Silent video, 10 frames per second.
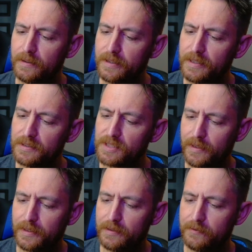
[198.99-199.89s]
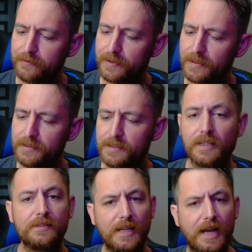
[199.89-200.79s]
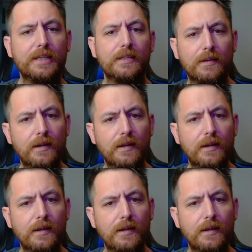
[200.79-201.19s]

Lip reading: this kind of zigzagging